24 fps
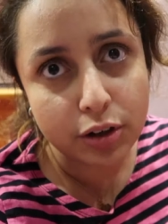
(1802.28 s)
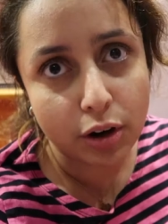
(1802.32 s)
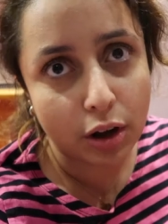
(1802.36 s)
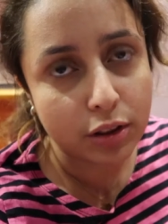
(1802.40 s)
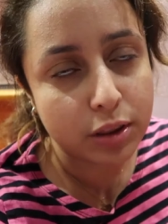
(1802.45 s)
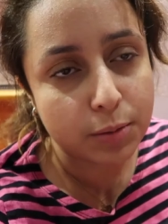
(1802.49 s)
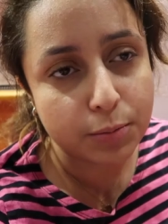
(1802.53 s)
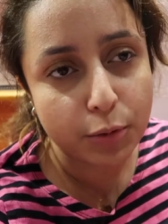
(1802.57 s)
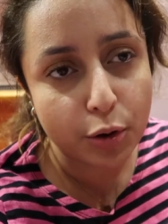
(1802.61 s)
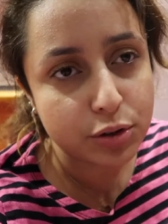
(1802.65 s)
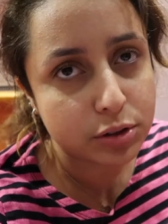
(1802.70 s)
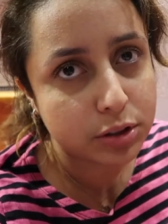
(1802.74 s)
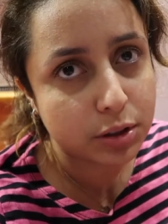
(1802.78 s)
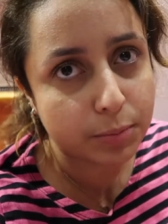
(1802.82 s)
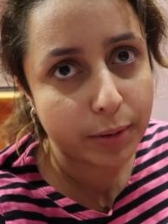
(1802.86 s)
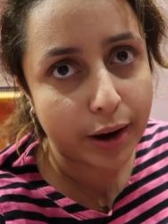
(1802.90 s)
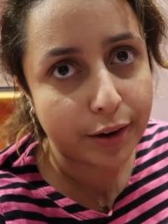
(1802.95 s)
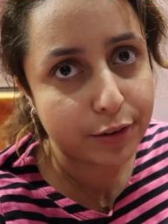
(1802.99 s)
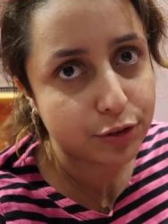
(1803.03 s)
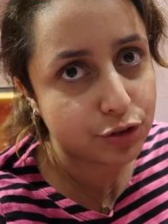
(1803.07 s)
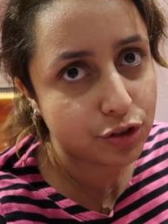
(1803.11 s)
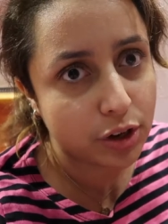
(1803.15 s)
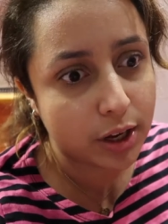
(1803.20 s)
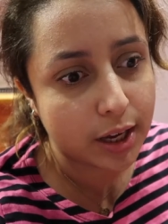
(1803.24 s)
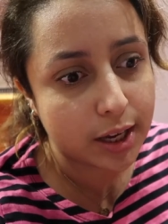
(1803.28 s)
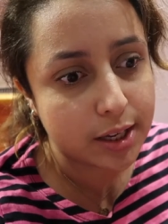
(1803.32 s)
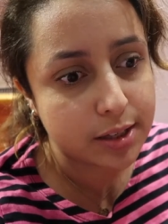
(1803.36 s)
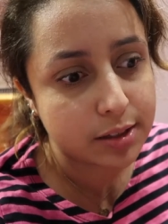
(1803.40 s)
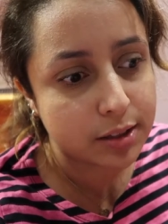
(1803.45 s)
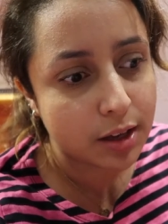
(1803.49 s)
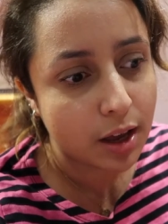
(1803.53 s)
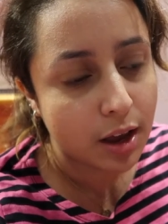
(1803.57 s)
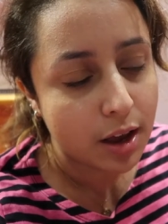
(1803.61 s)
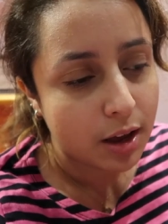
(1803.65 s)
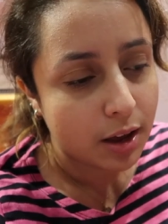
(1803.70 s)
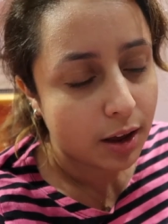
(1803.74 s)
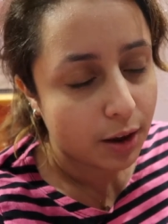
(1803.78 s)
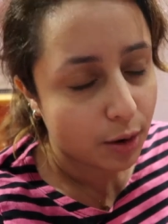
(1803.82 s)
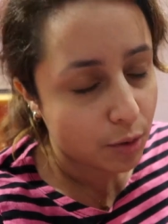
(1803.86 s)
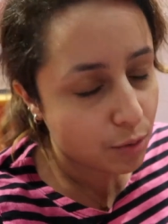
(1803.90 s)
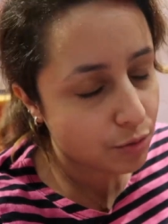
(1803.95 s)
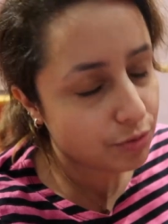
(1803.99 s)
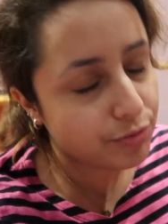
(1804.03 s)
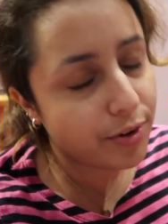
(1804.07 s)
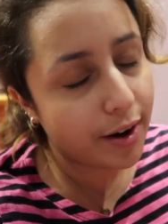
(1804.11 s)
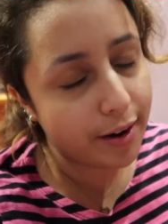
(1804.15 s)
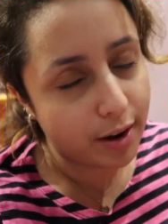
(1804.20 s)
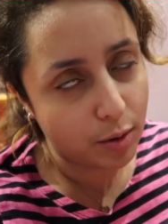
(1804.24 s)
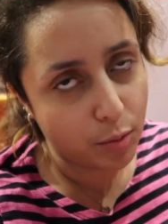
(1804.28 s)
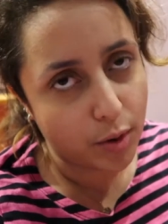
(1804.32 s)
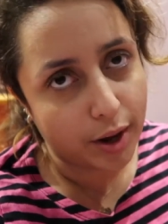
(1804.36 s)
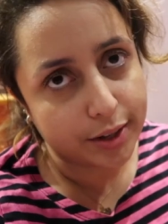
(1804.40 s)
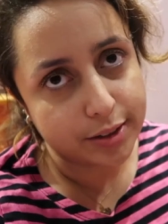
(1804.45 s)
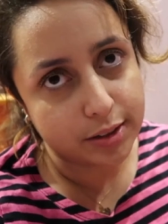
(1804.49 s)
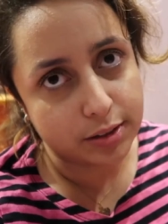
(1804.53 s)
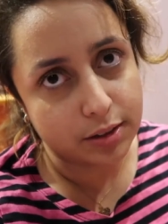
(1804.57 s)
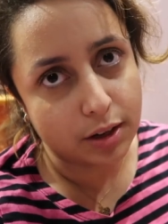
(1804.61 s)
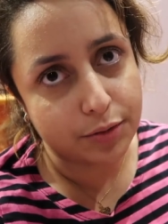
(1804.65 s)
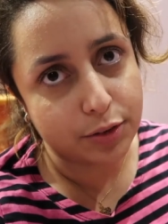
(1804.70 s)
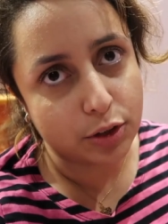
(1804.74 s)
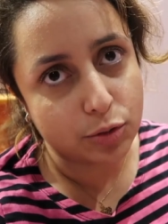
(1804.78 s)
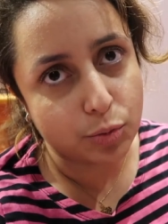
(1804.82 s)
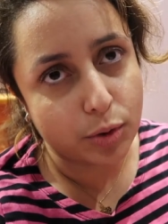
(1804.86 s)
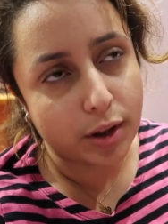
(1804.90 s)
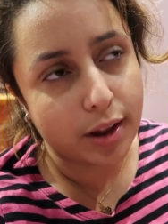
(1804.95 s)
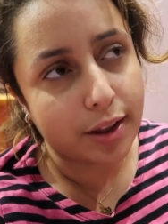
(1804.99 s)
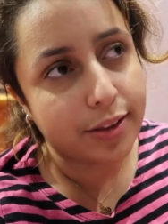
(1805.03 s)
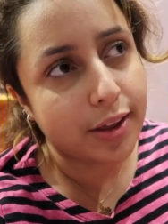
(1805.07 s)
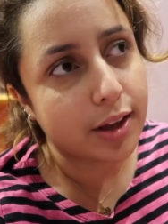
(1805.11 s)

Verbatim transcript: got the most amount of cheers. Very well deserved as well.